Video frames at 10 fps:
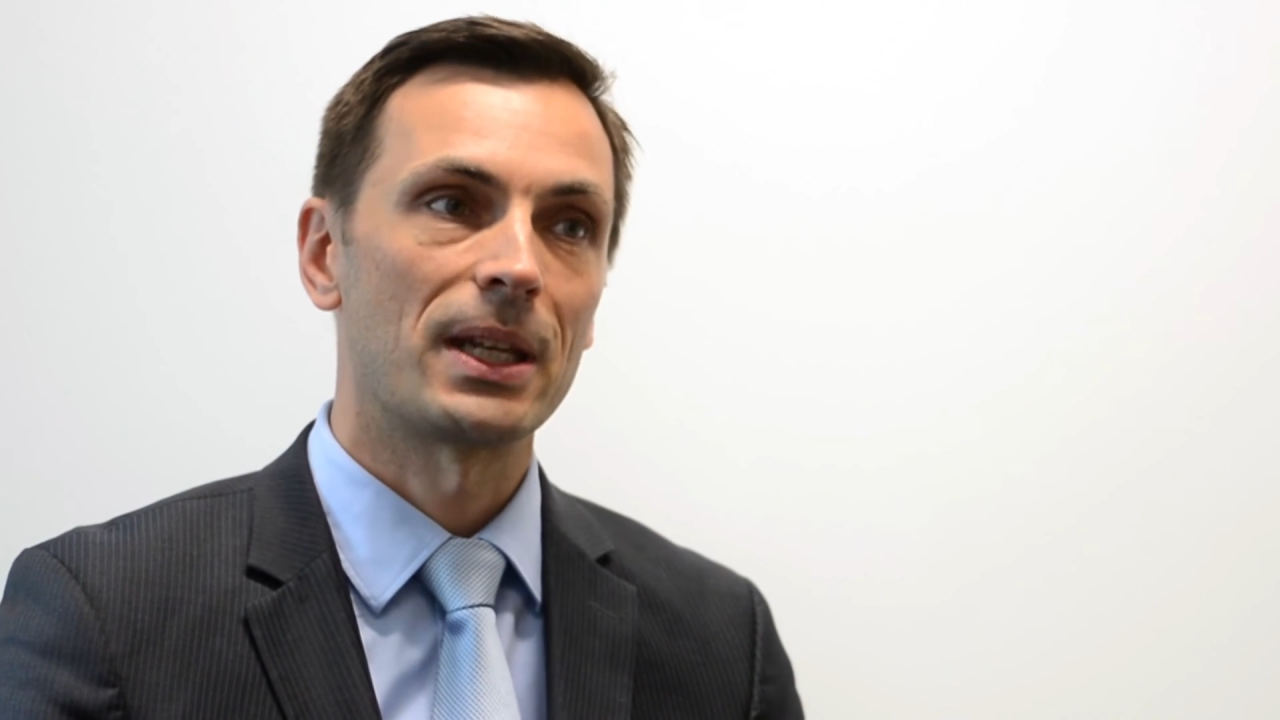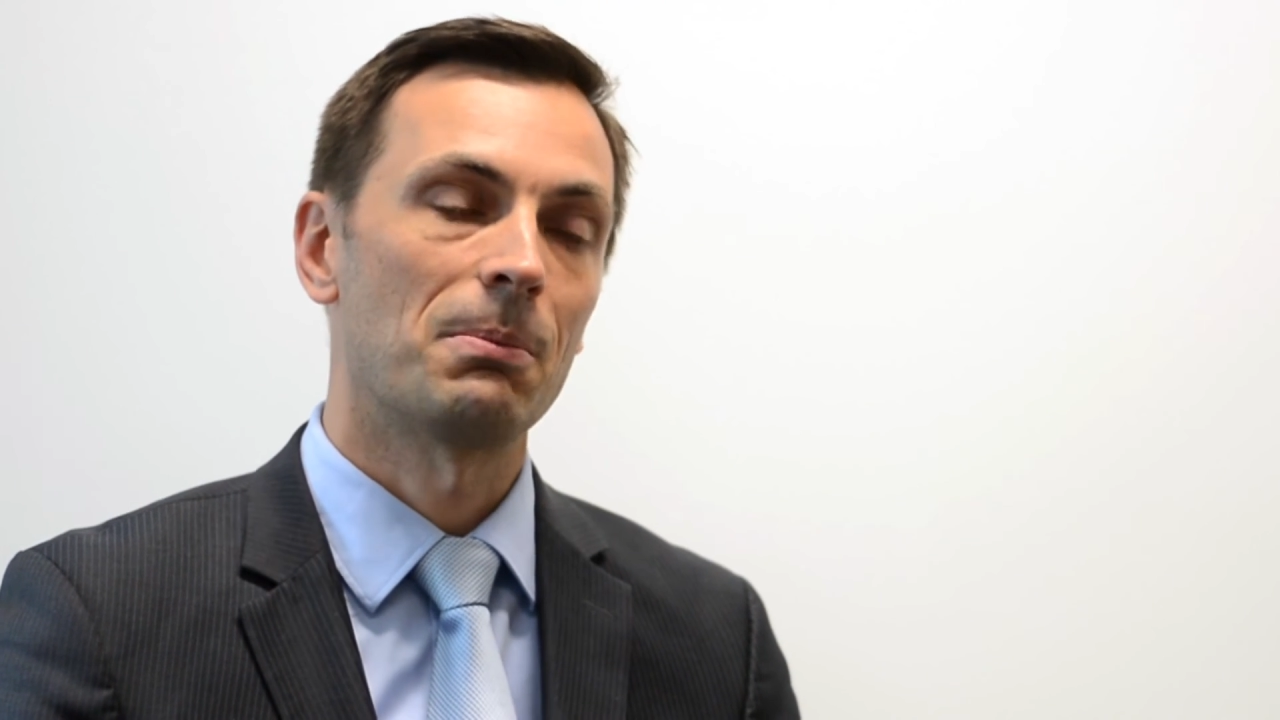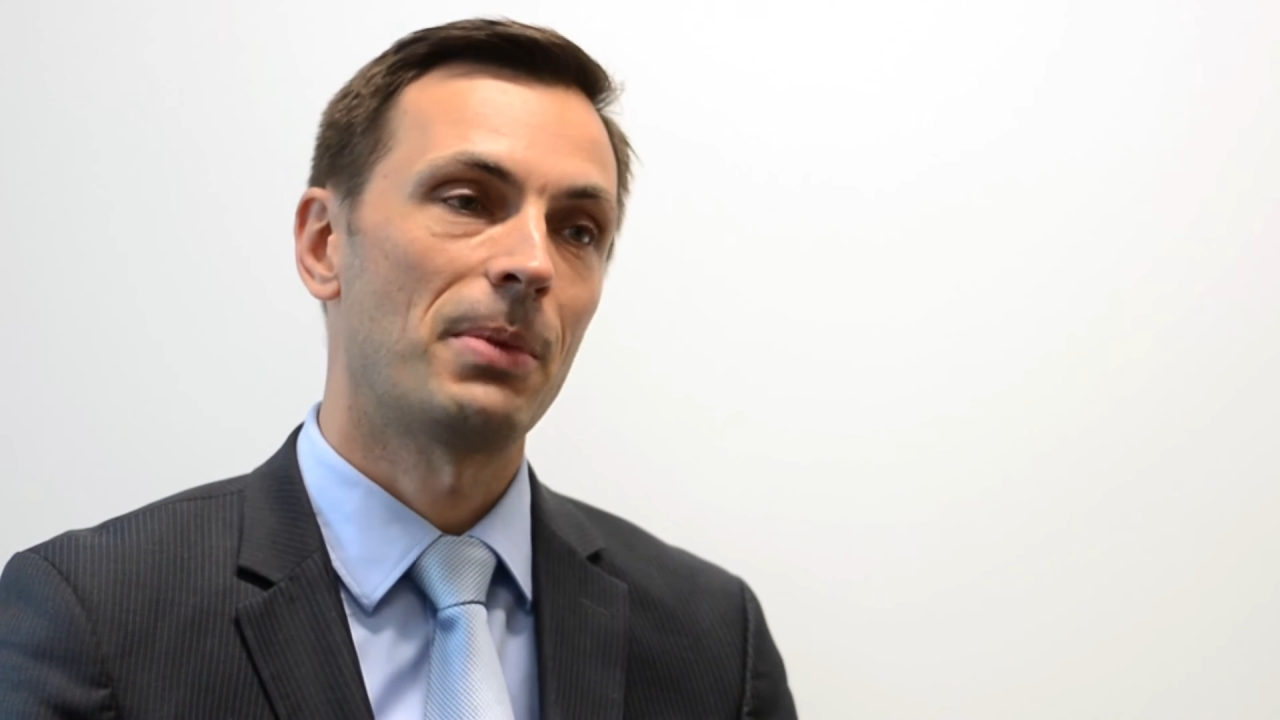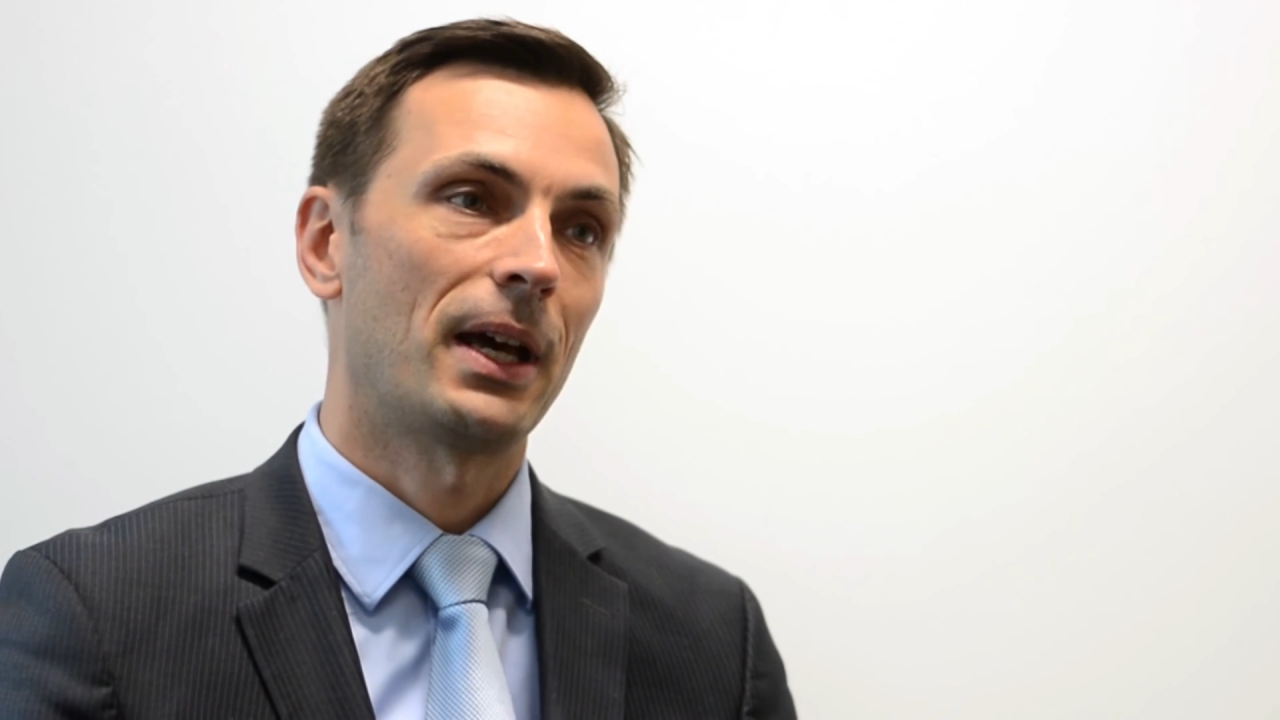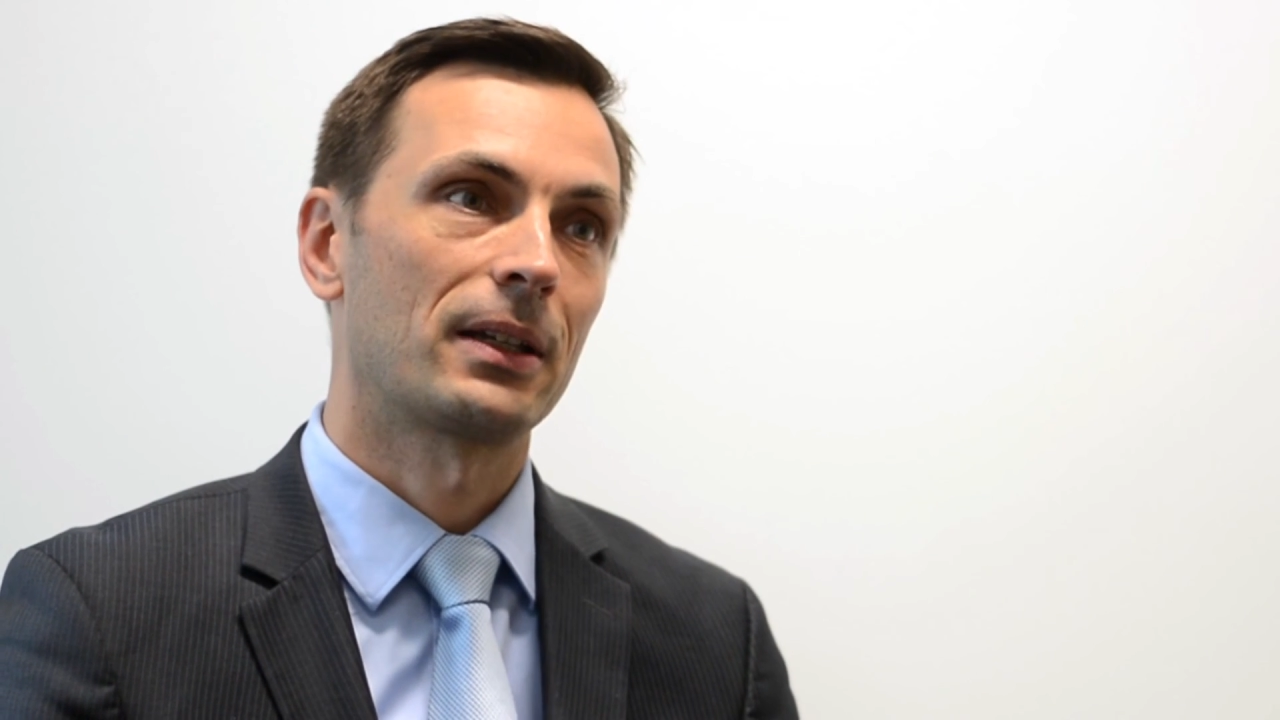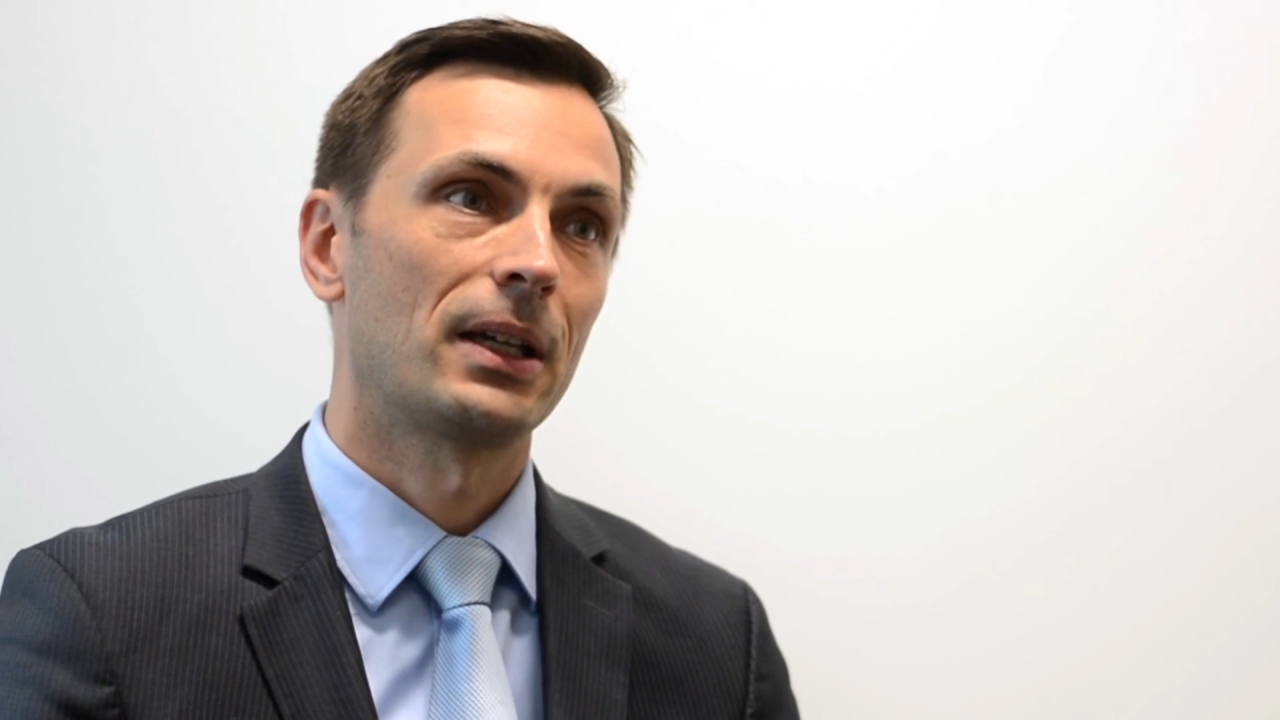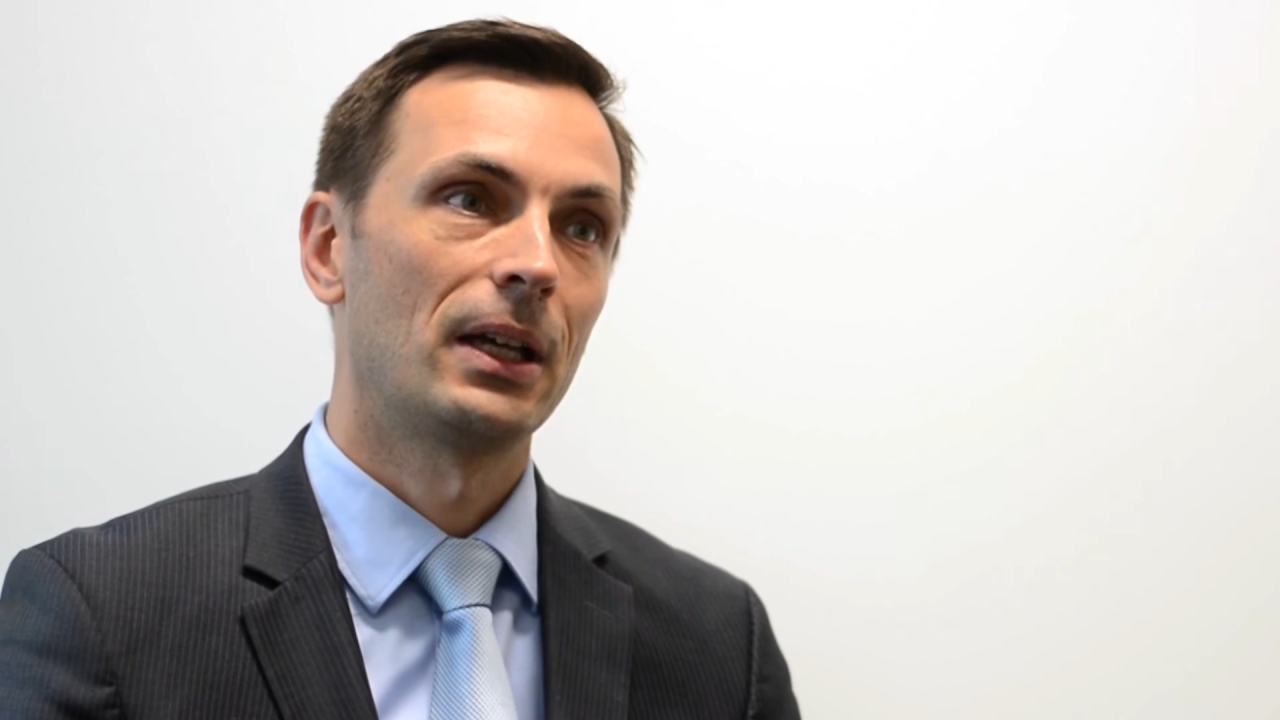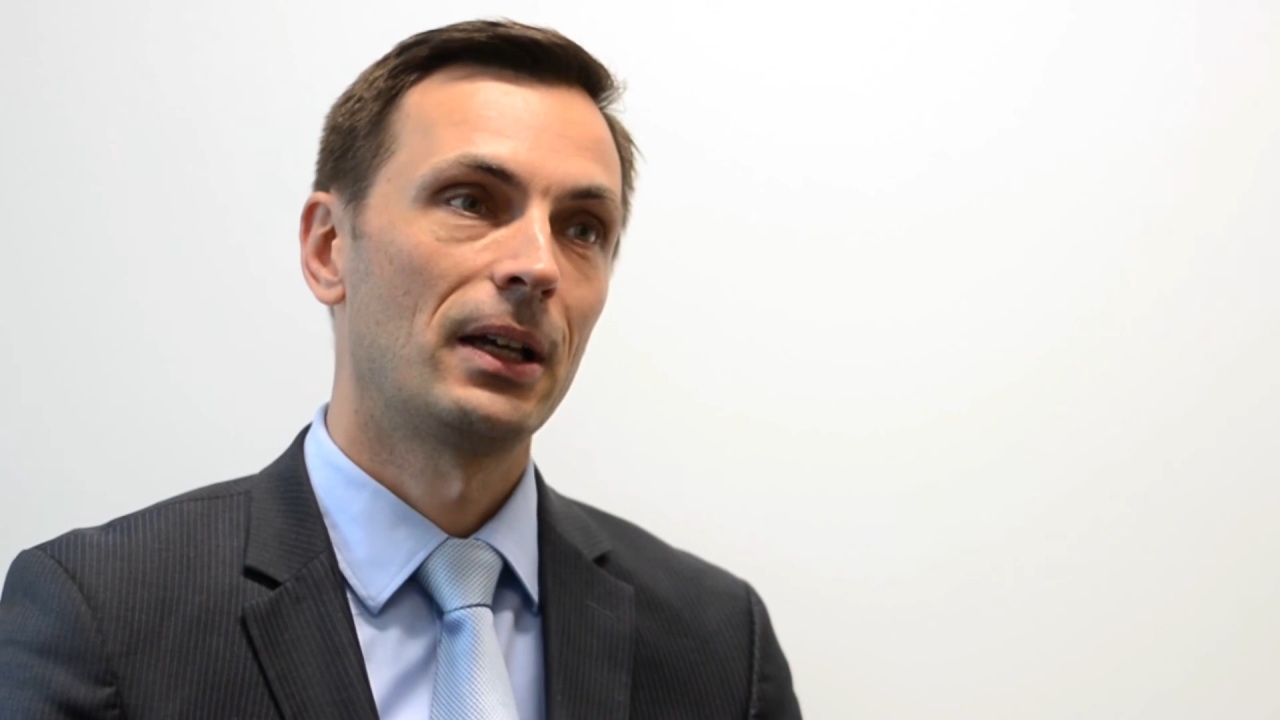impact